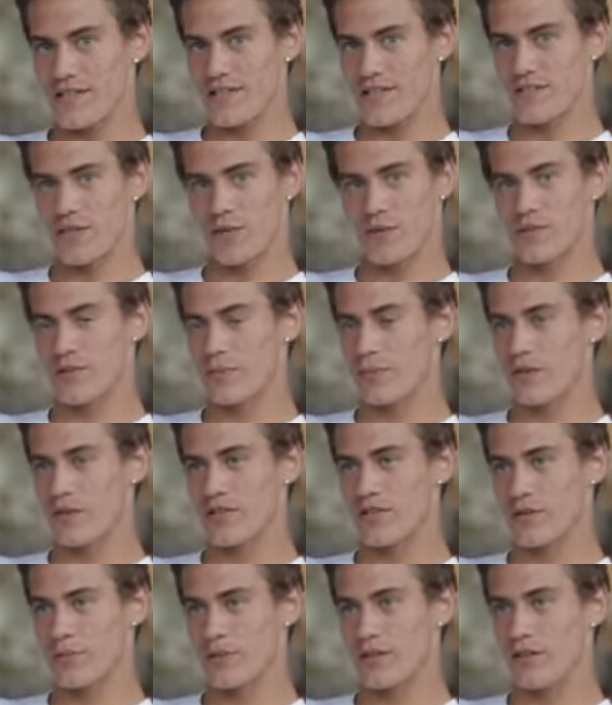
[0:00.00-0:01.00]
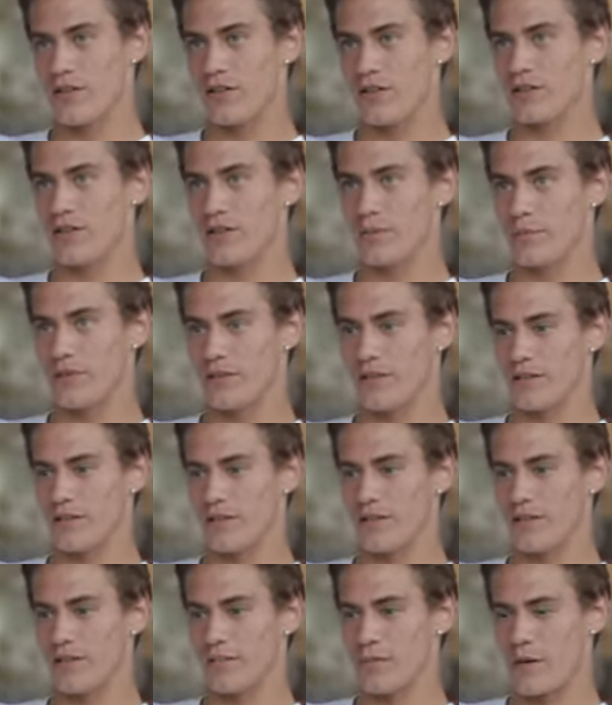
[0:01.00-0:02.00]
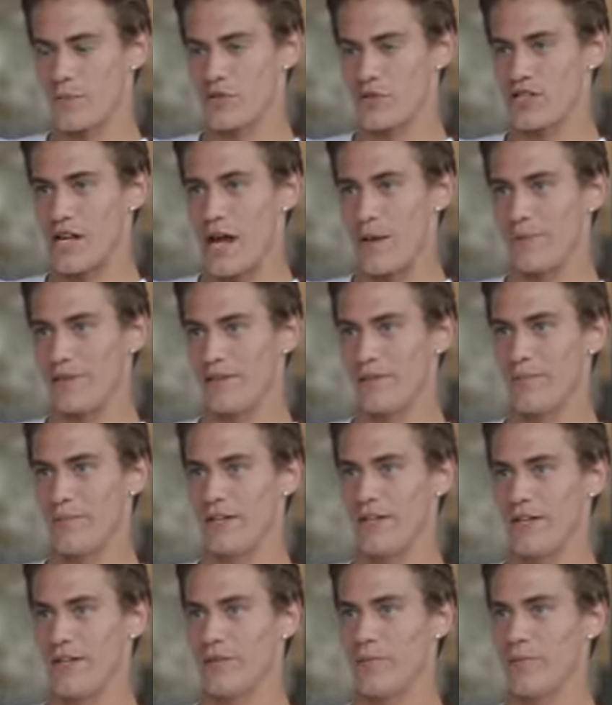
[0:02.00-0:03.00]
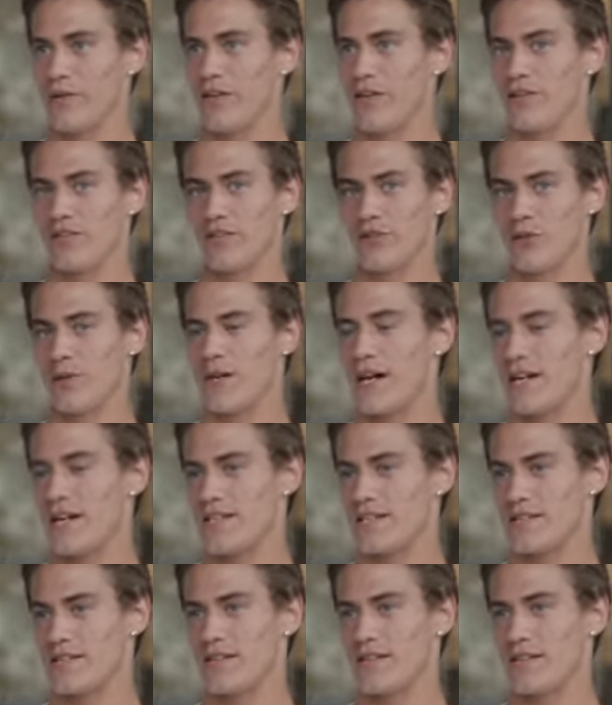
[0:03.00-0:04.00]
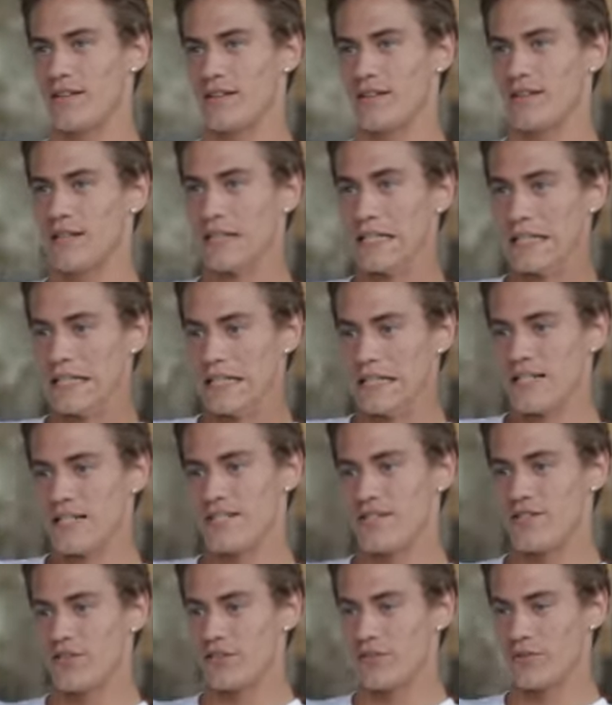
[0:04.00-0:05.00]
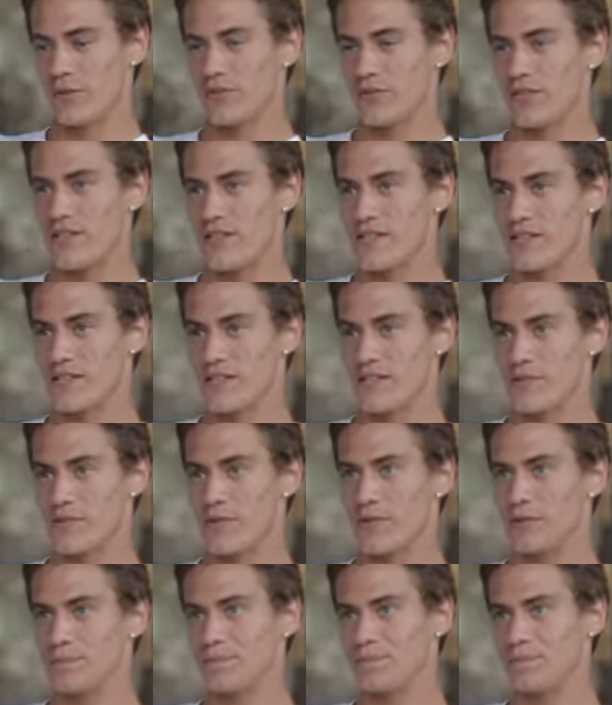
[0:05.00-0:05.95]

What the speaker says: It's always a pleasure to be called up here, and I'm just happy to be here and meet all the new guys and see all the old faces as well.